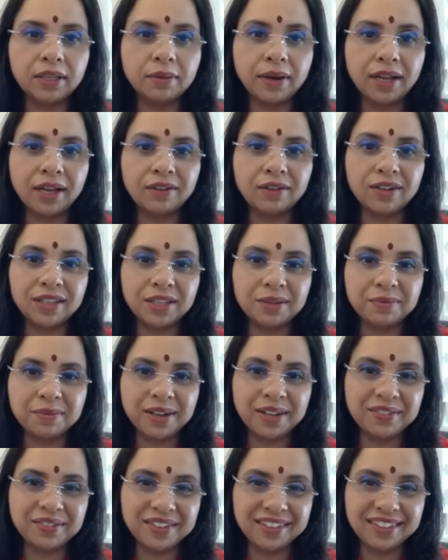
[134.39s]
Mayavadi,
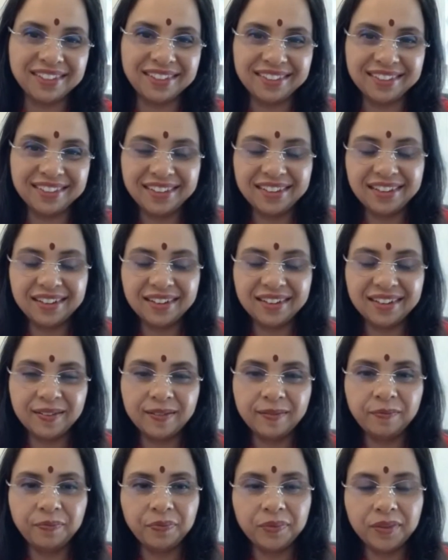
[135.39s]
Mayavadi.
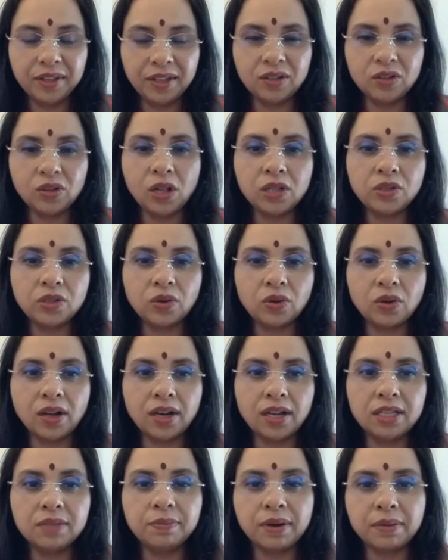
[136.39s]
It is also
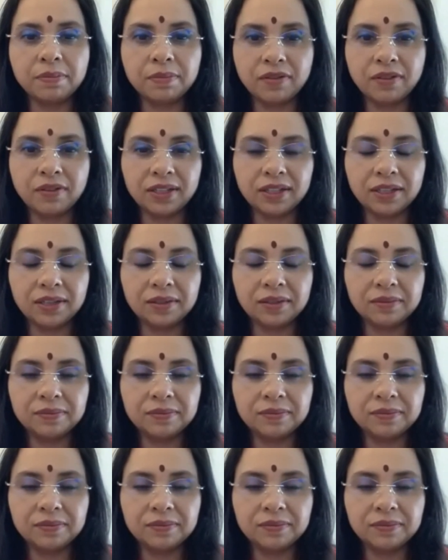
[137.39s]
called as Brahmavadi.